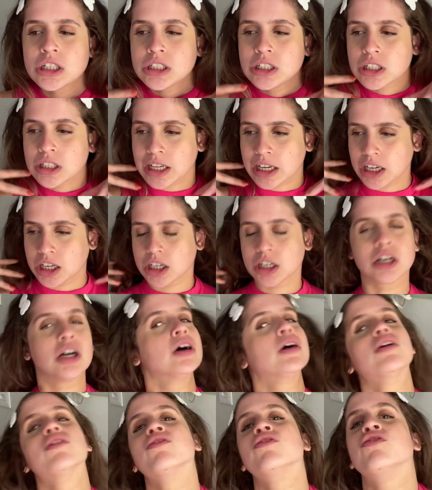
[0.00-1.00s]
like
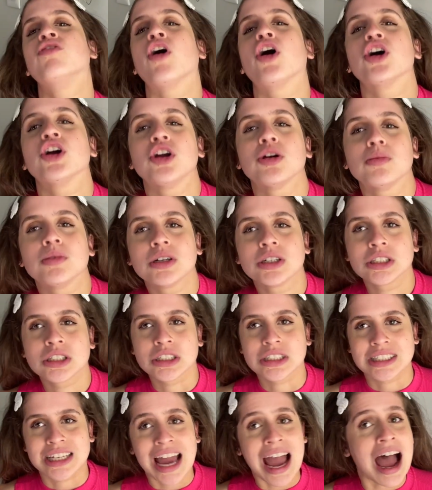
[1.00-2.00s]

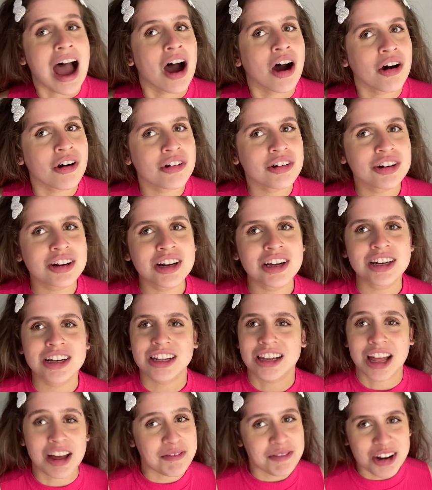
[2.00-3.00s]
voluminous gown?
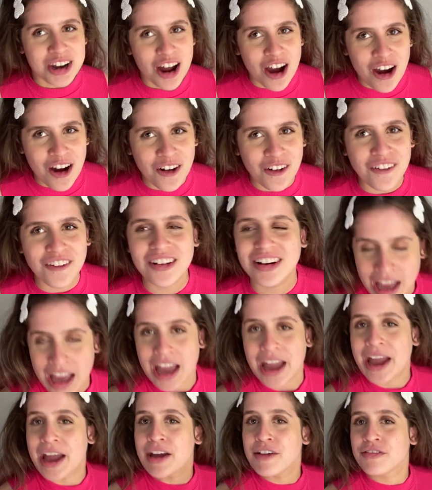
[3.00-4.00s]
Let me know.
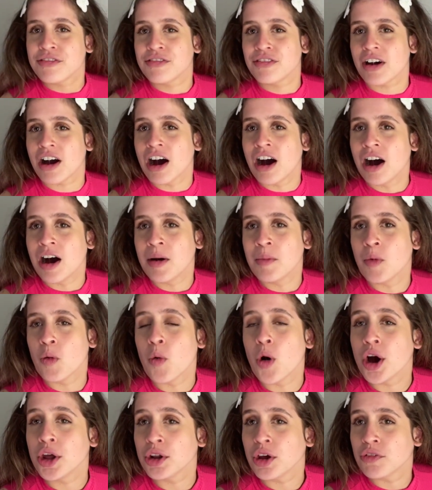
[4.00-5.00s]
If
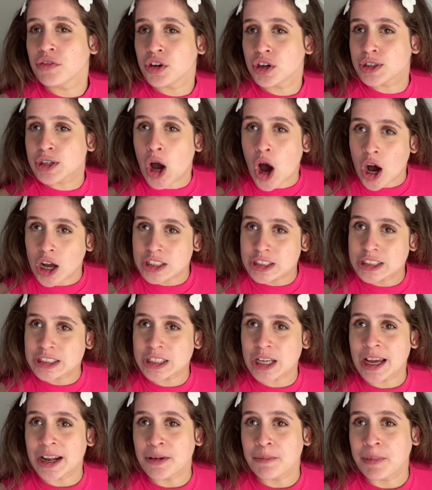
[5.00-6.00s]
one of your thoughts
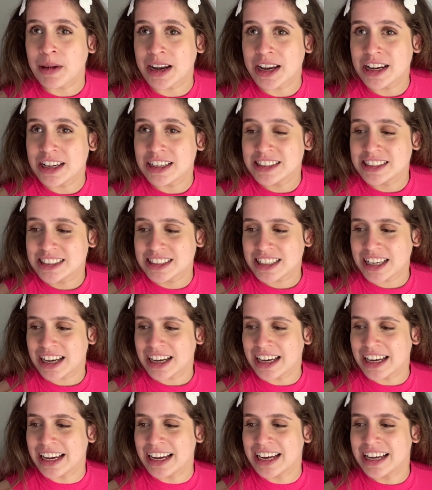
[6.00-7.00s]
and opinions
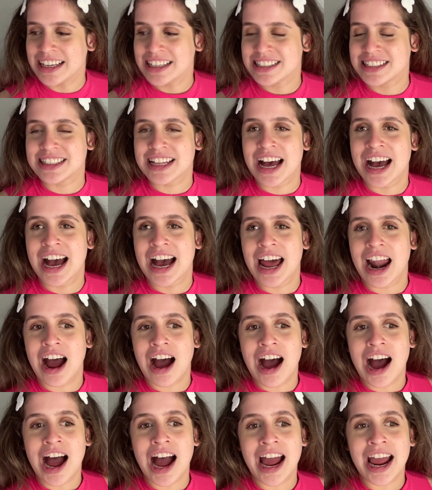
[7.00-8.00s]
is that
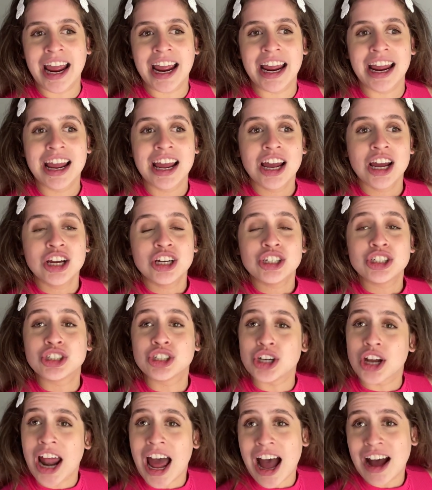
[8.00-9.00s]
I
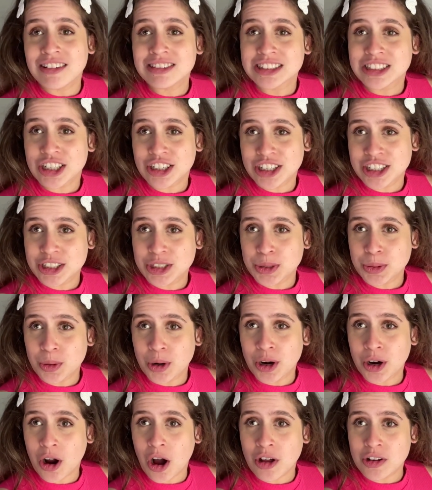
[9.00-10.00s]
should have started to
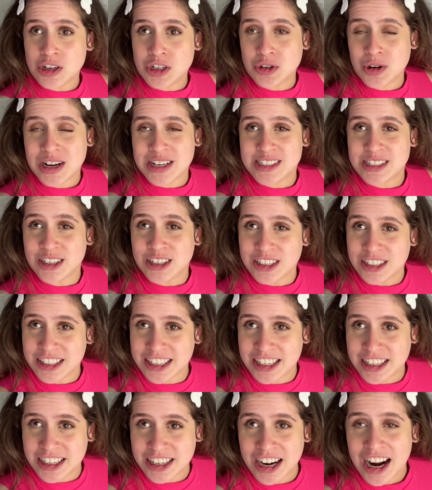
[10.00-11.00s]
work on the dress
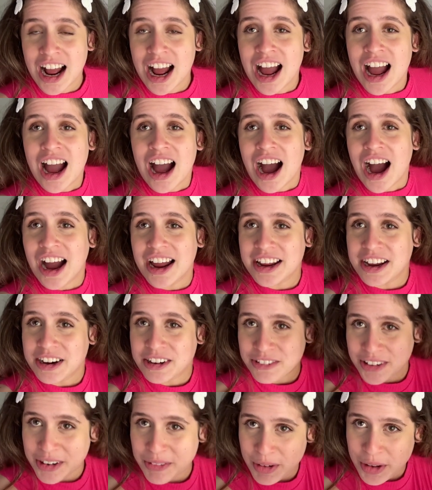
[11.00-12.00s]
earlier, I
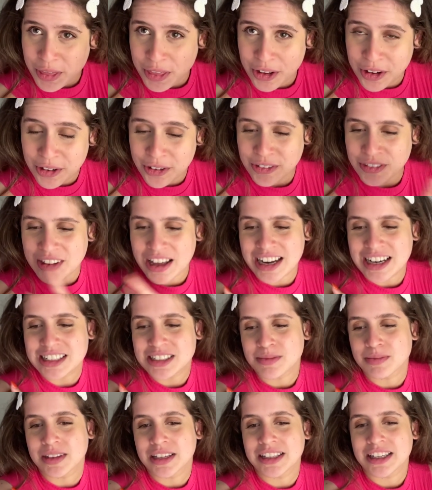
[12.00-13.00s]
agree with you. That is
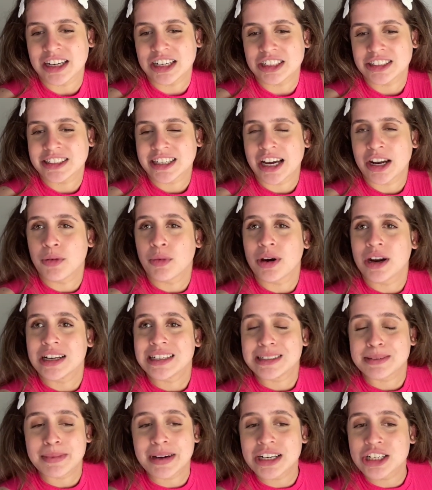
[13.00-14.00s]
something that I just kind of wanted
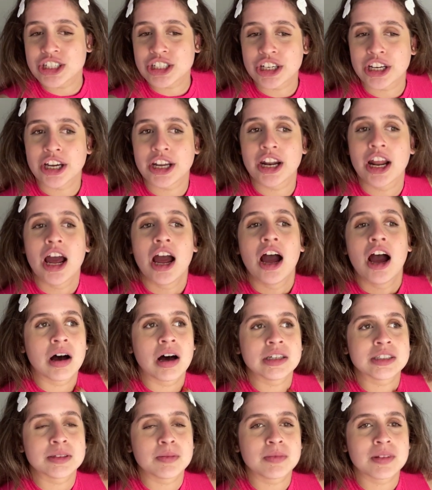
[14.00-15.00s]
to mention.
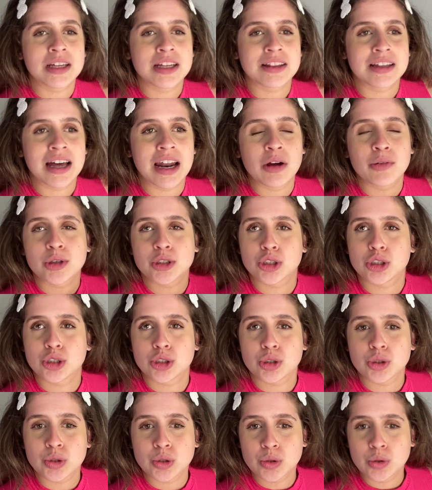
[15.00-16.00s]
Something that I want to
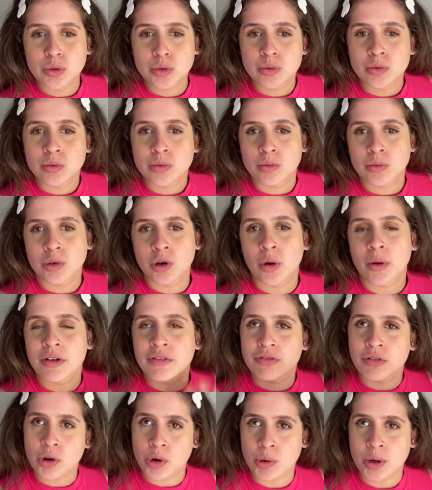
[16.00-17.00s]
do going
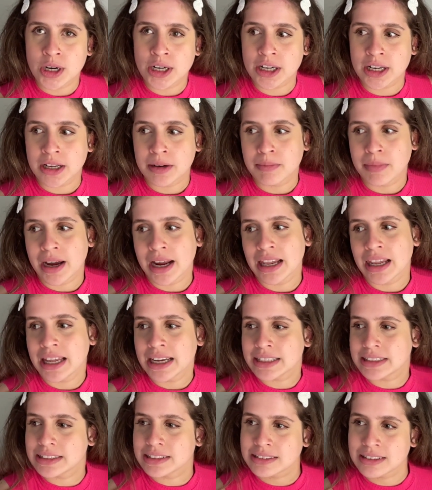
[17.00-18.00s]
forward in my
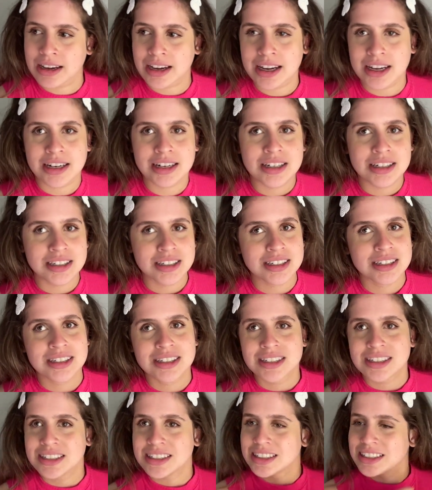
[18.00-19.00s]
like design
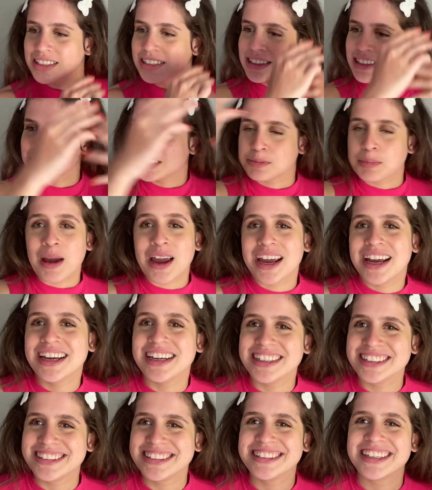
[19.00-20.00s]

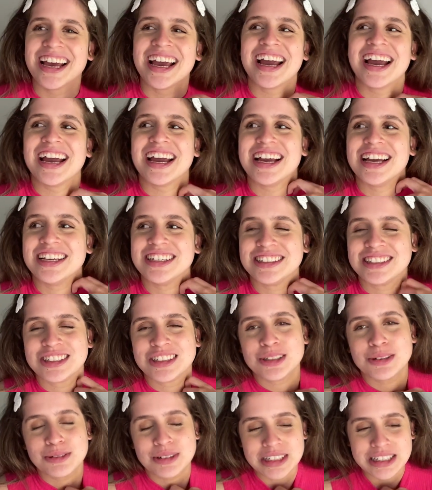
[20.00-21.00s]
space is
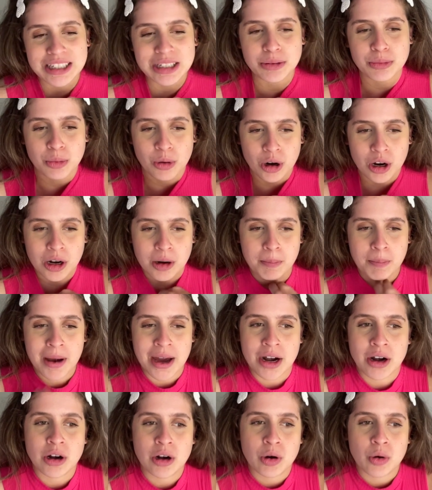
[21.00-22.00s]
to really work
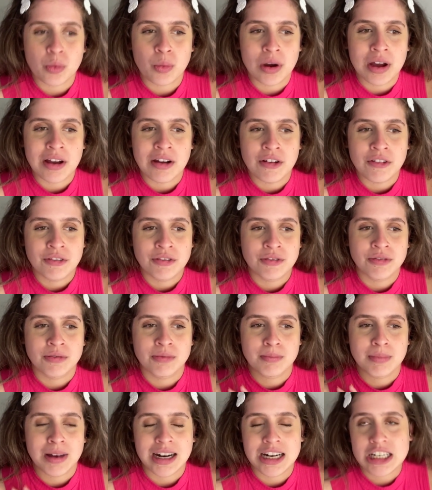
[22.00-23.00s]
better with
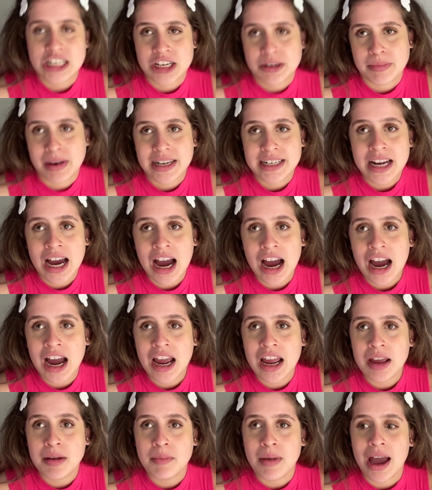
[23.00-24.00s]
managing my
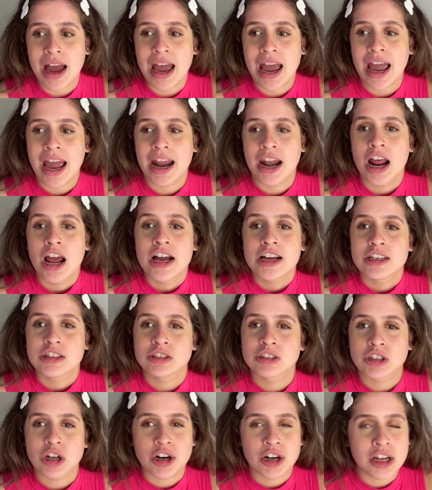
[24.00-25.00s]
time and
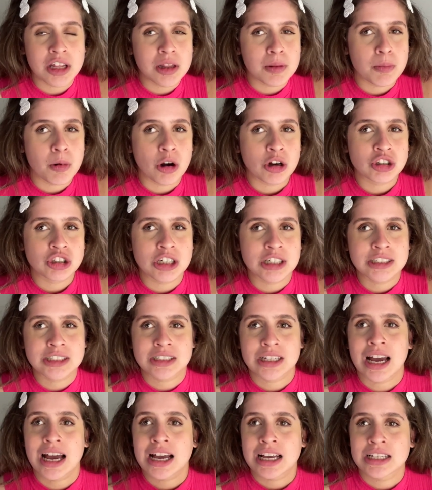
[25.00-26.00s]
starting the projects
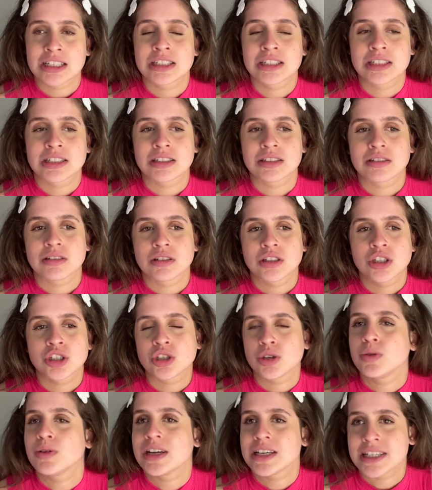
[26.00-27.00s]
as
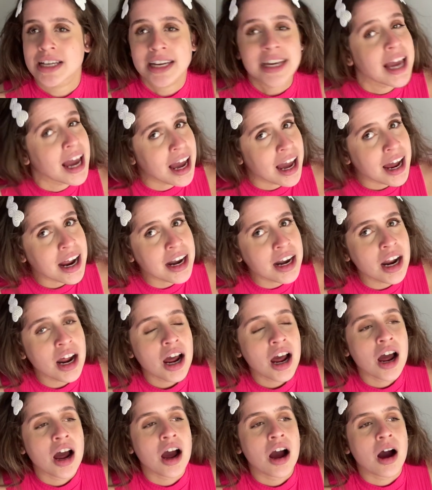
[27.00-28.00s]
soon as I can,
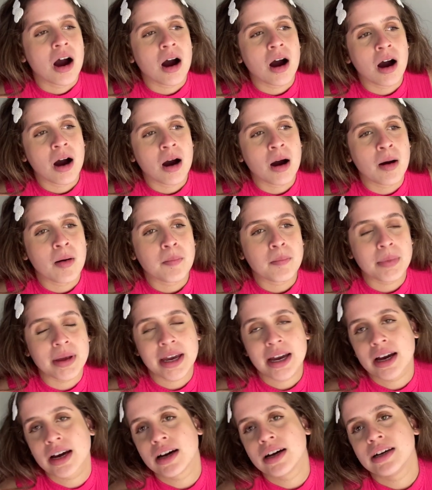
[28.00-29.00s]

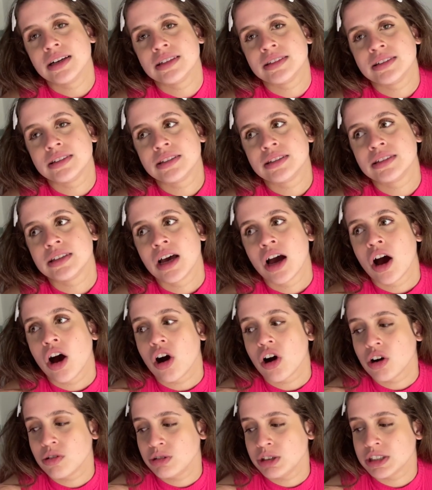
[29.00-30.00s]
because
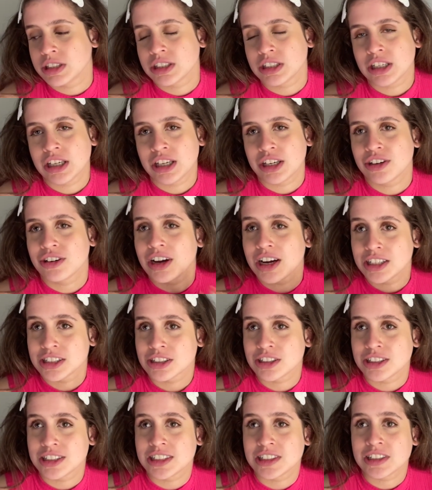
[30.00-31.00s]
obviously you guys
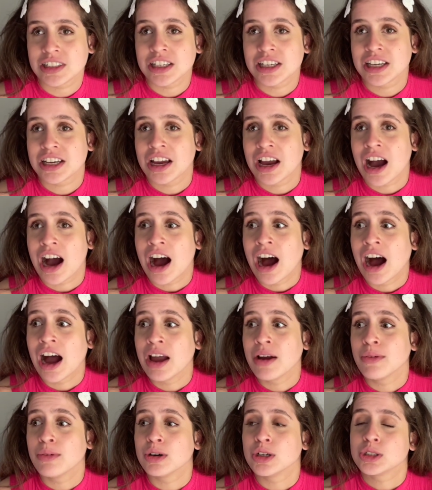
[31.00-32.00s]
could see I
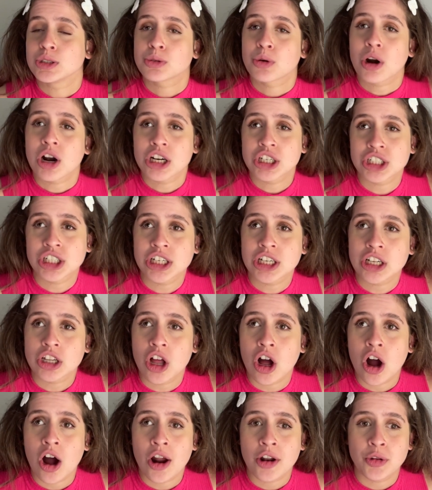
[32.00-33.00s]
was rushing a
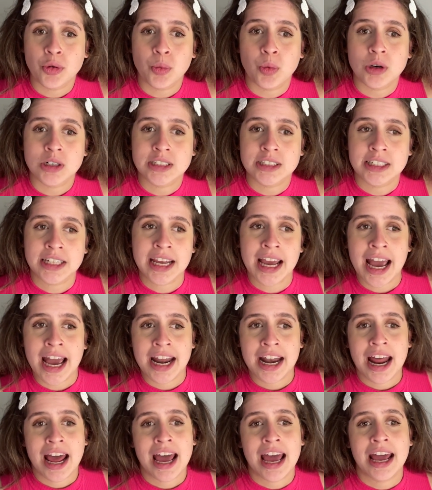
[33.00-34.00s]
lot towards the
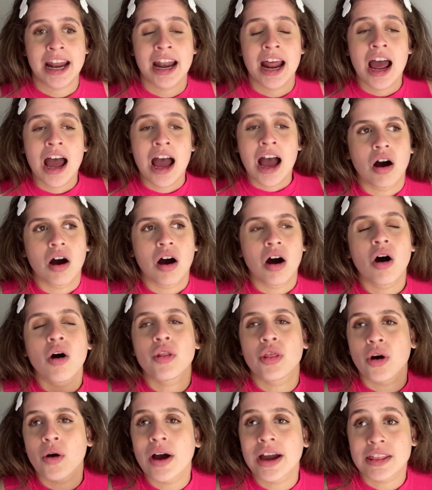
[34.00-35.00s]
end, and
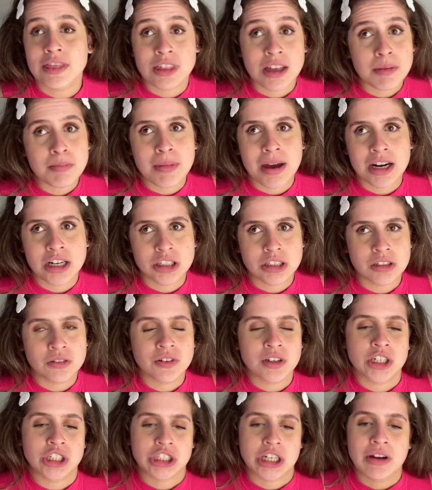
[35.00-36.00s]
although I did manage to
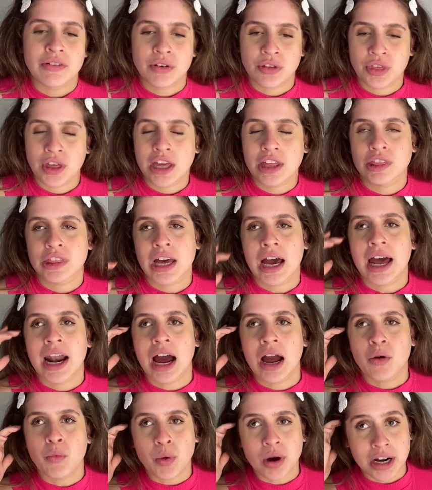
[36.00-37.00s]
finish everything that
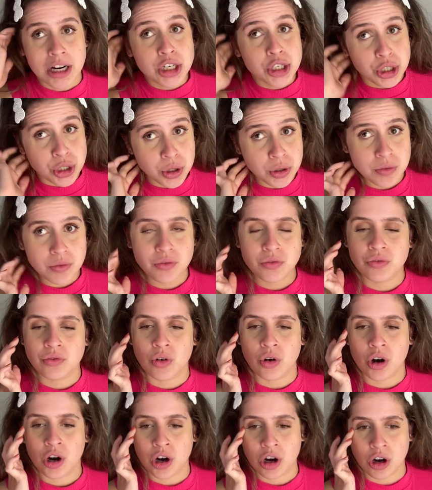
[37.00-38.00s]
I wanted to
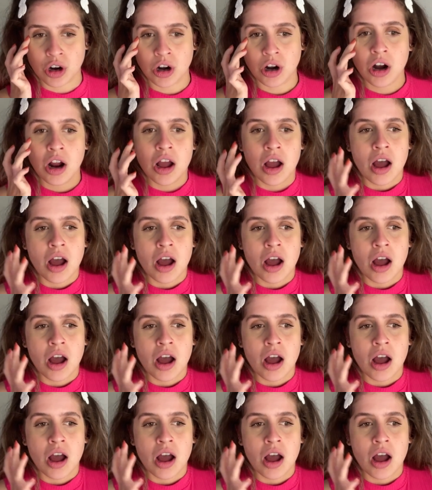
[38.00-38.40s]
for her,